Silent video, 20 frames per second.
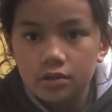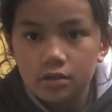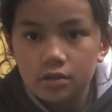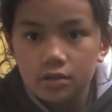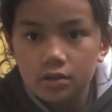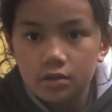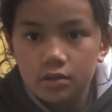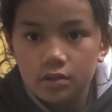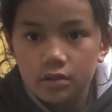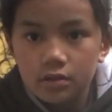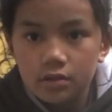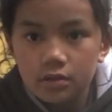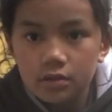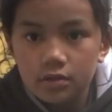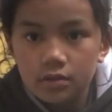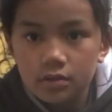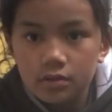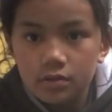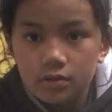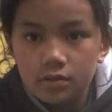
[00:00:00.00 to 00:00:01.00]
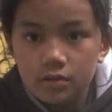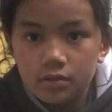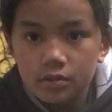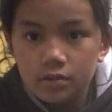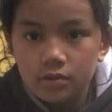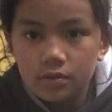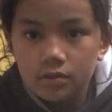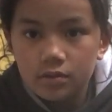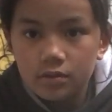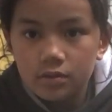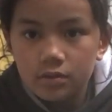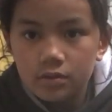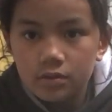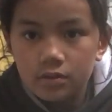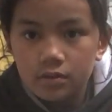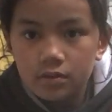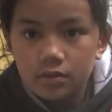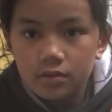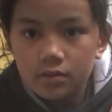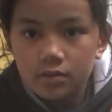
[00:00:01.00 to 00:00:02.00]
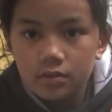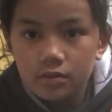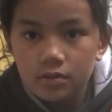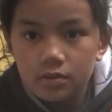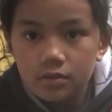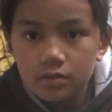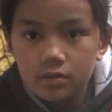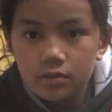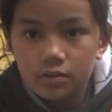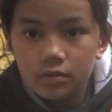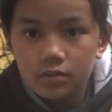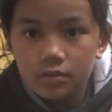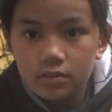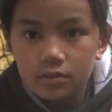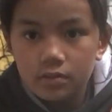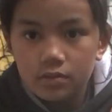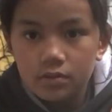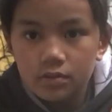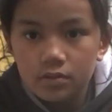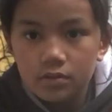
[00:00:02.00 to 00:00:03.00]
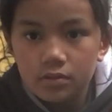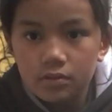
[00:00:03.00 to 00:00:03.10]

[no speech]